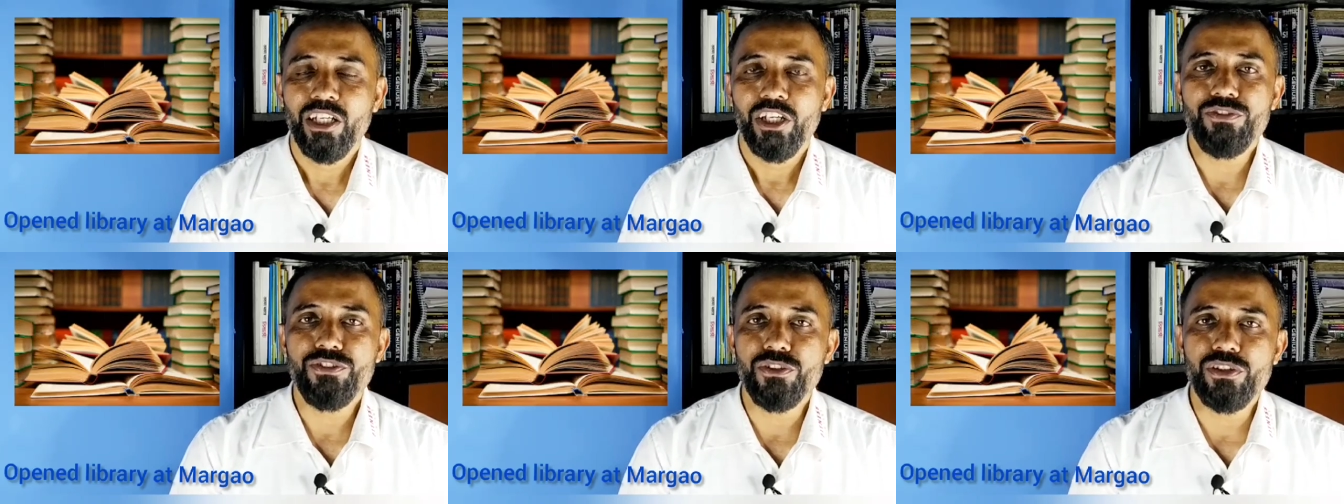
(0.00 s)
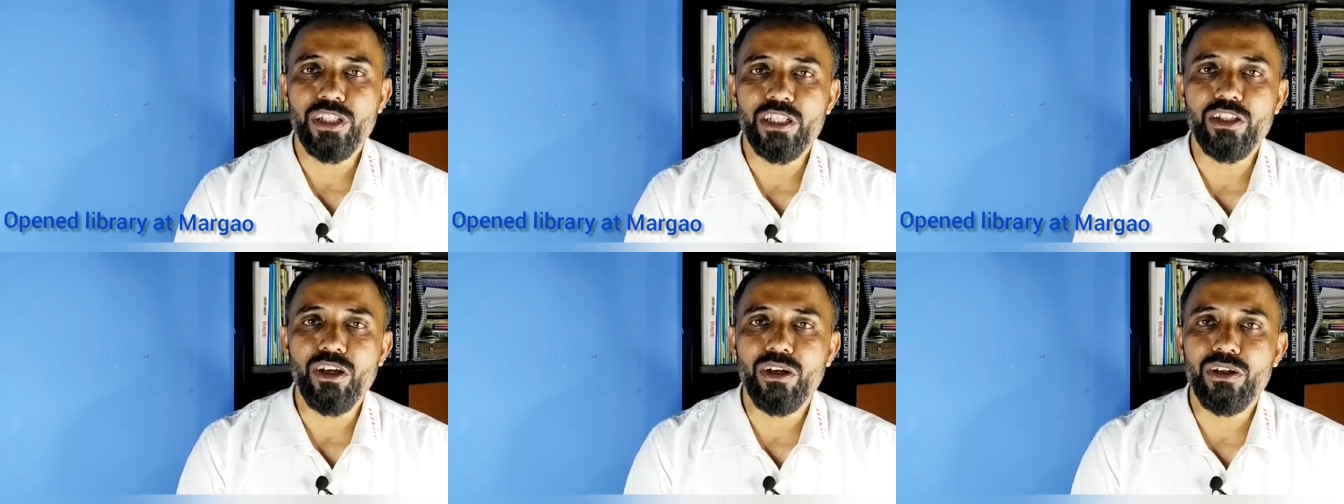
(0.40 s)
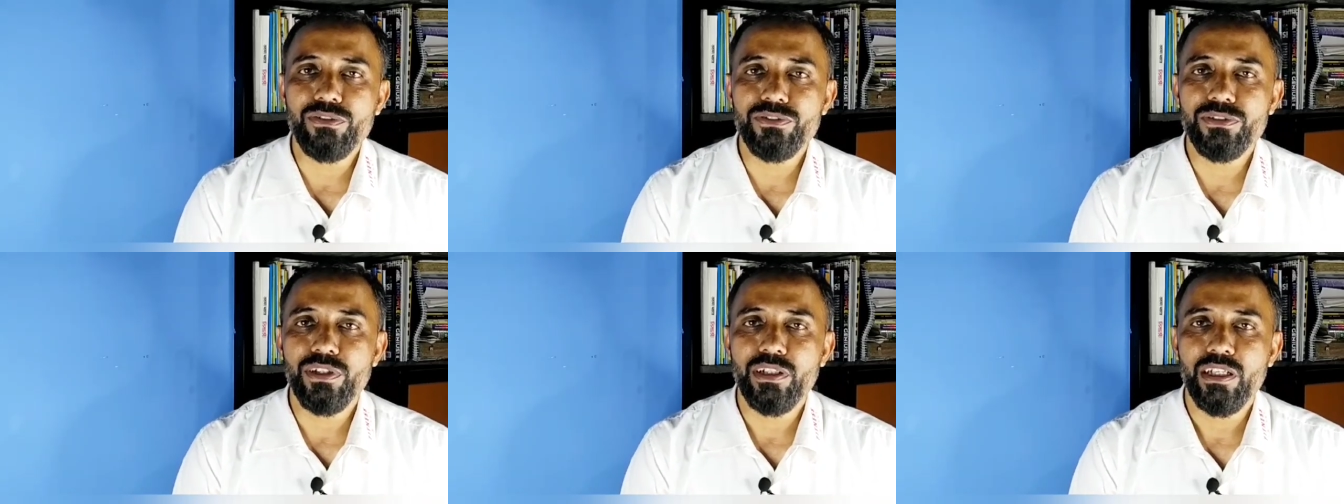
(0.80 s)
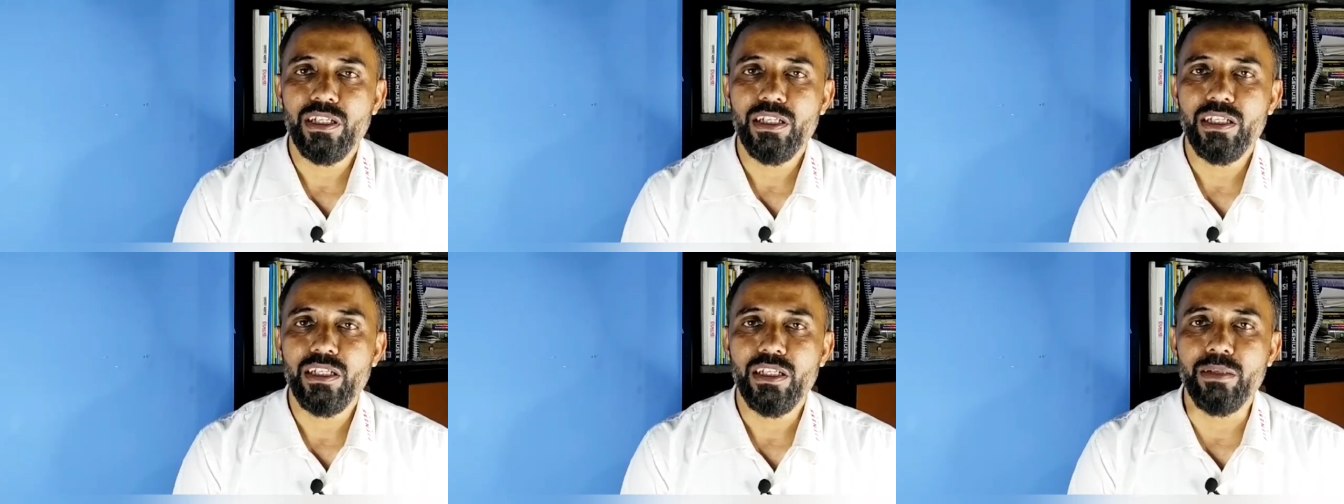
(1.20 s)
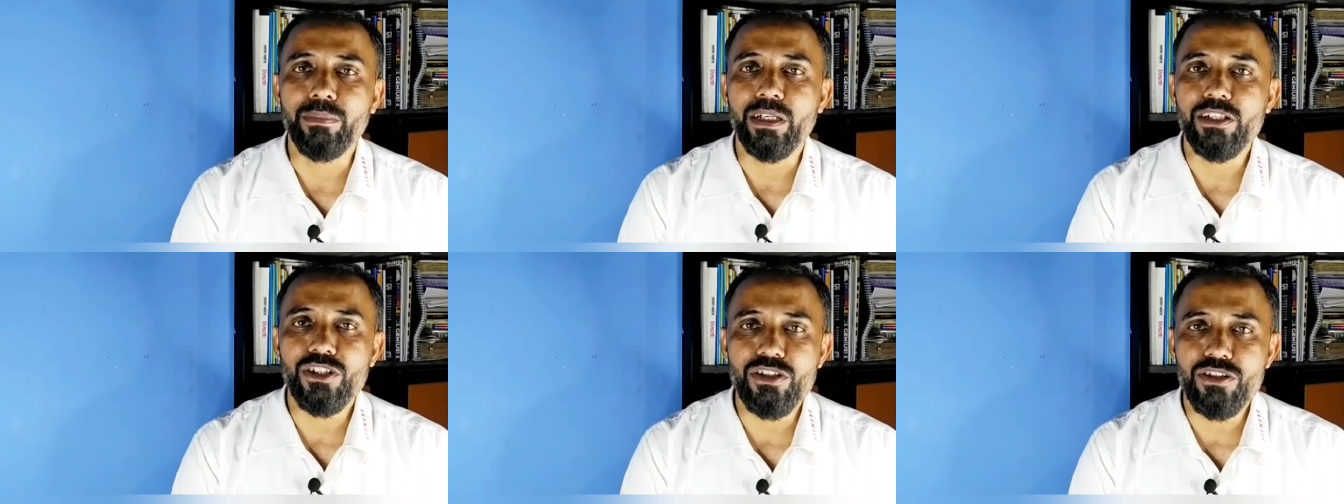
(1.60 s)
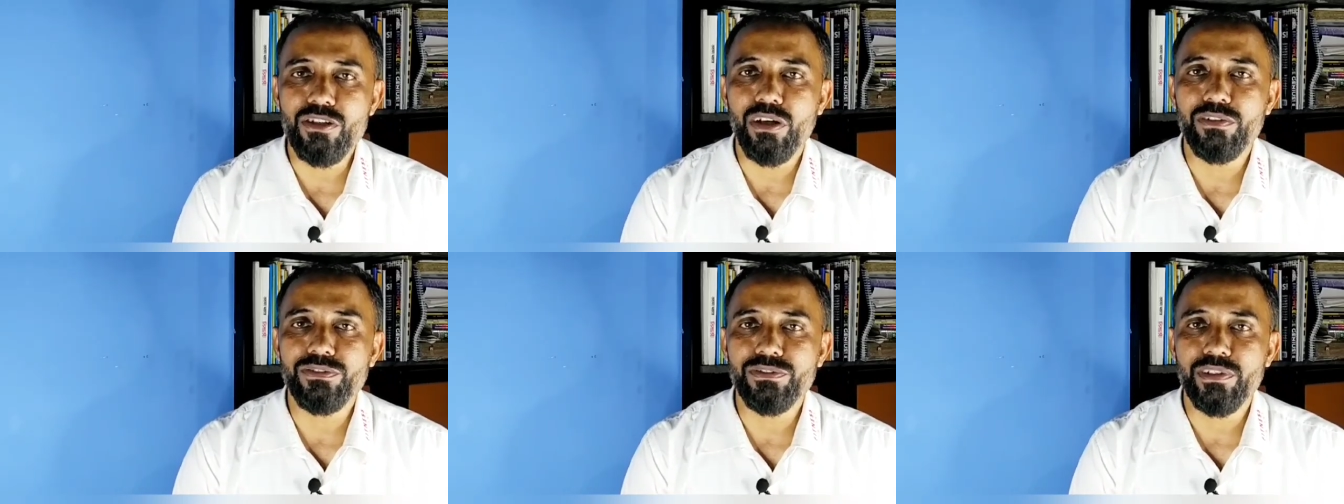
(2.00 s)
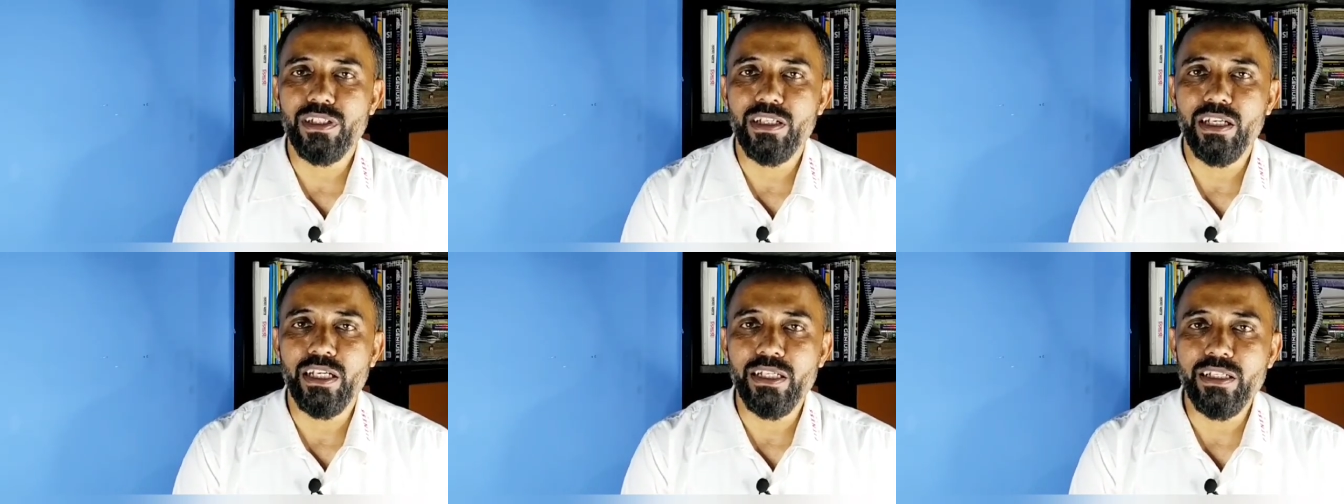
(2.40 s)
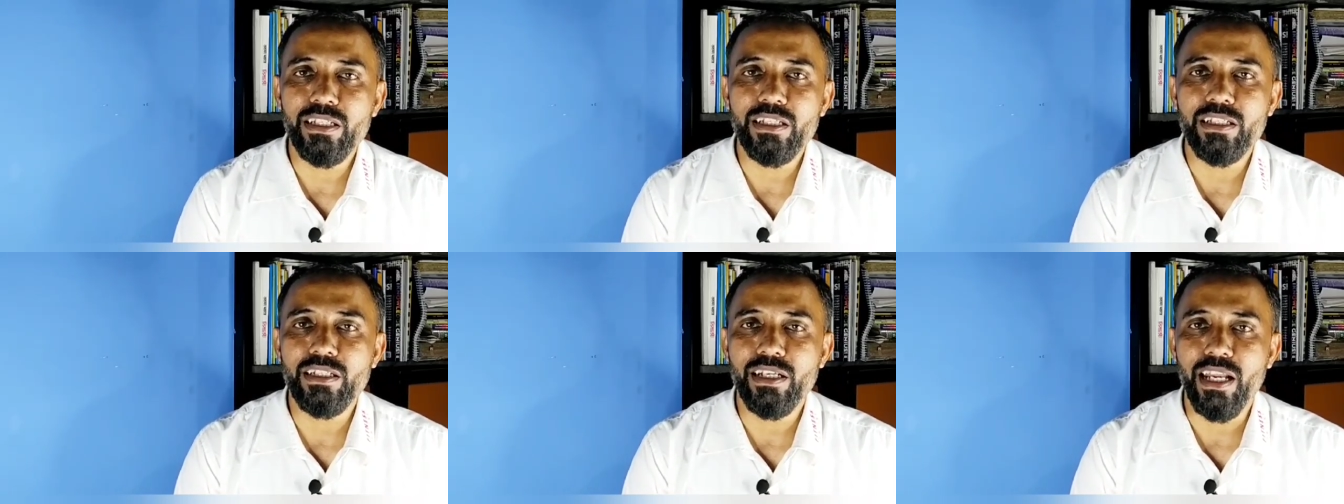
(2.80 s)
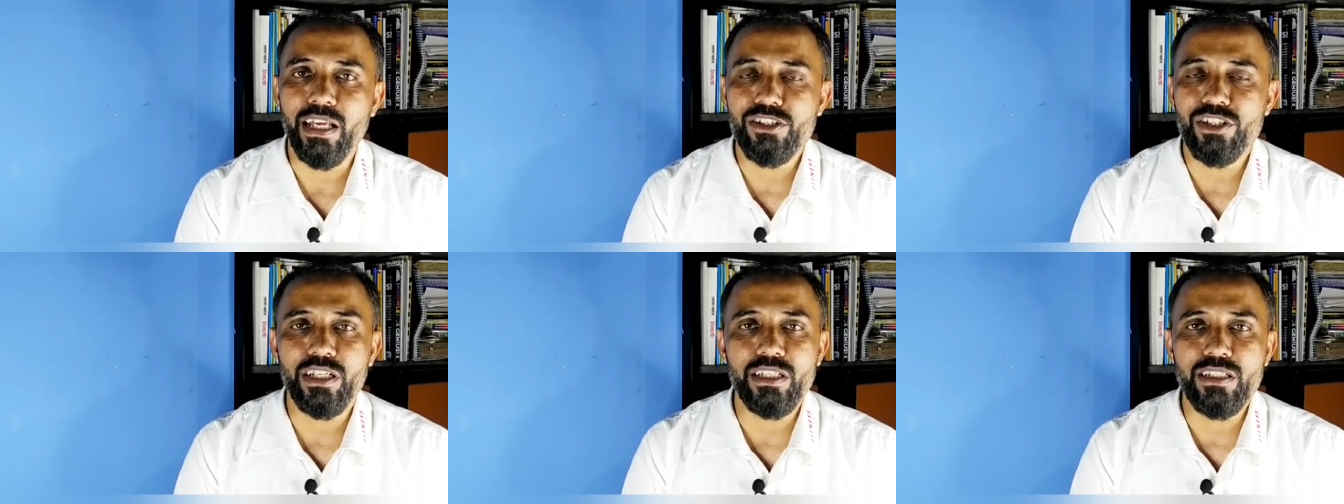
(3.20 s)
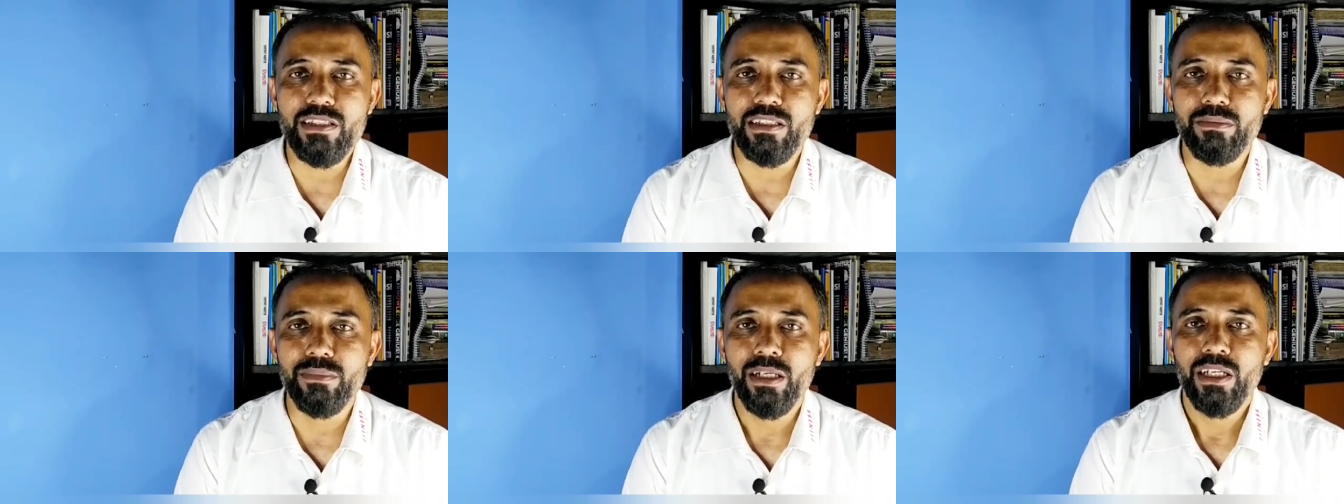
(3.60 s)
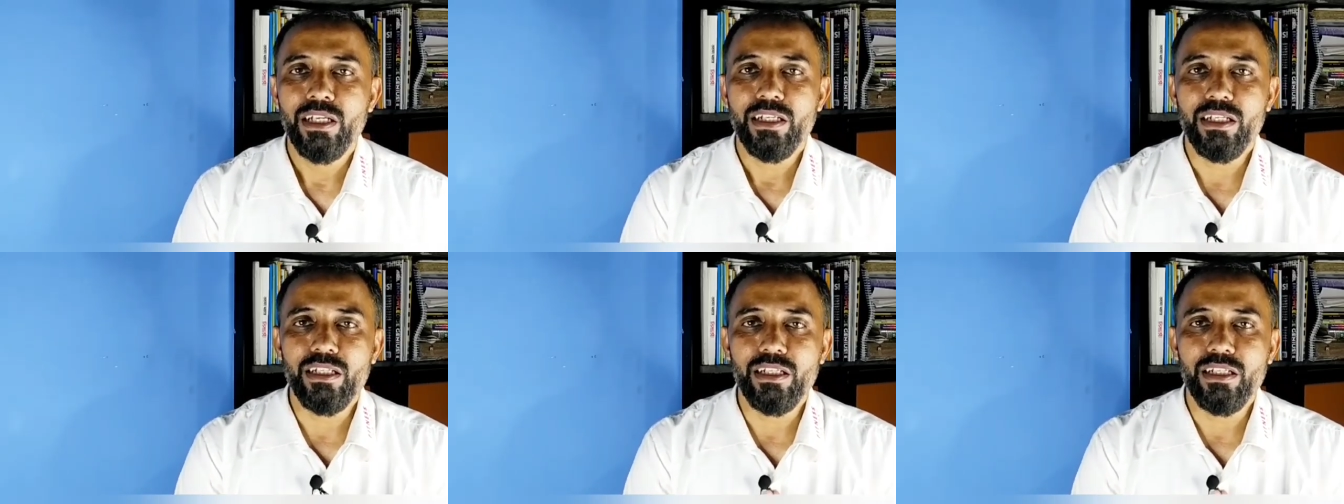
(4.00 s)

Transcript: If you think of emergence of Indian nationalism,